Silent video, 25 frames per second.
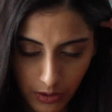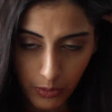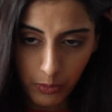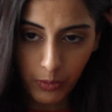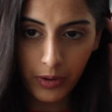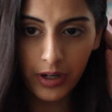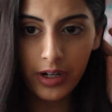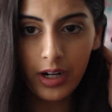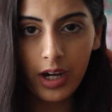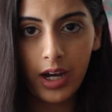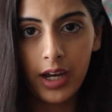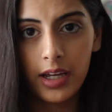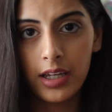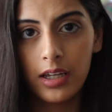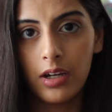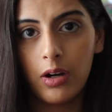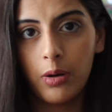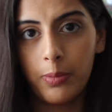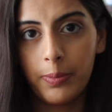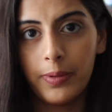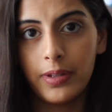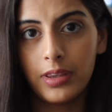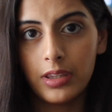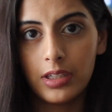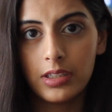When I
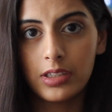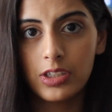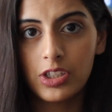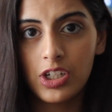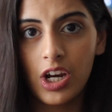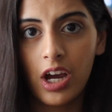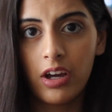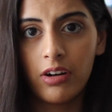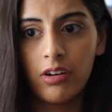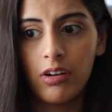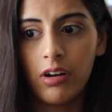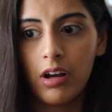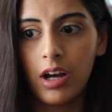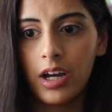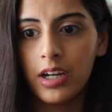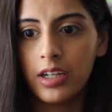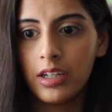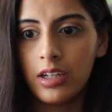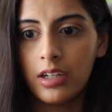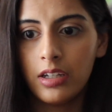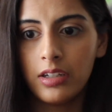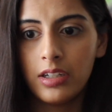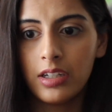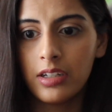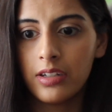opened this channel,
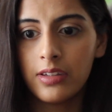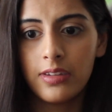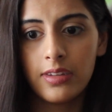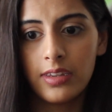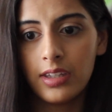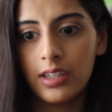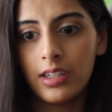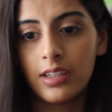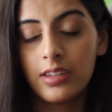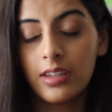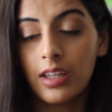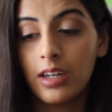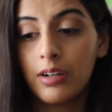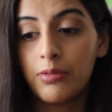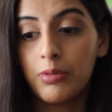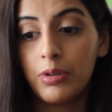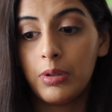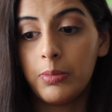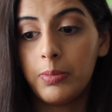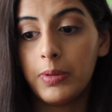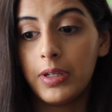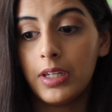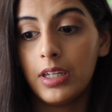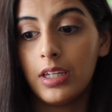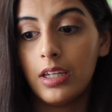I didn't think that it
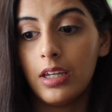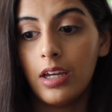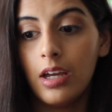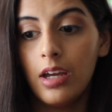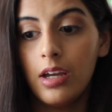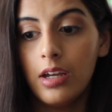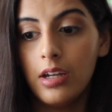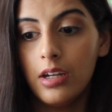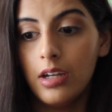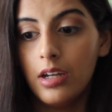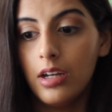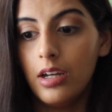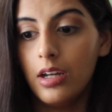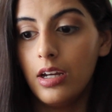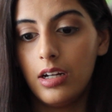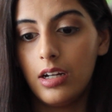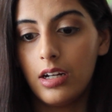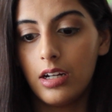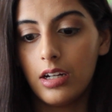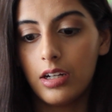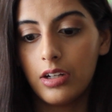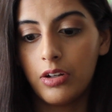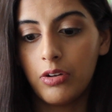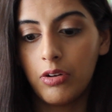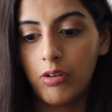would be
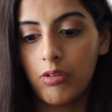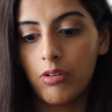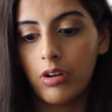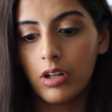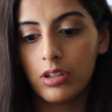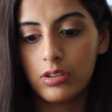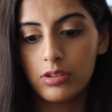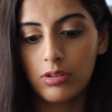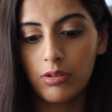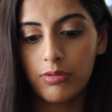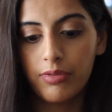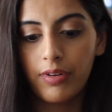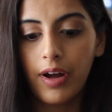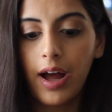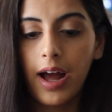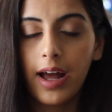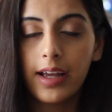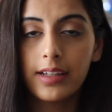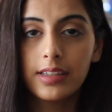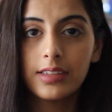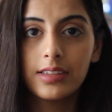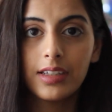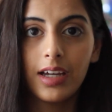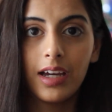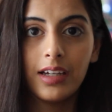growing so fast.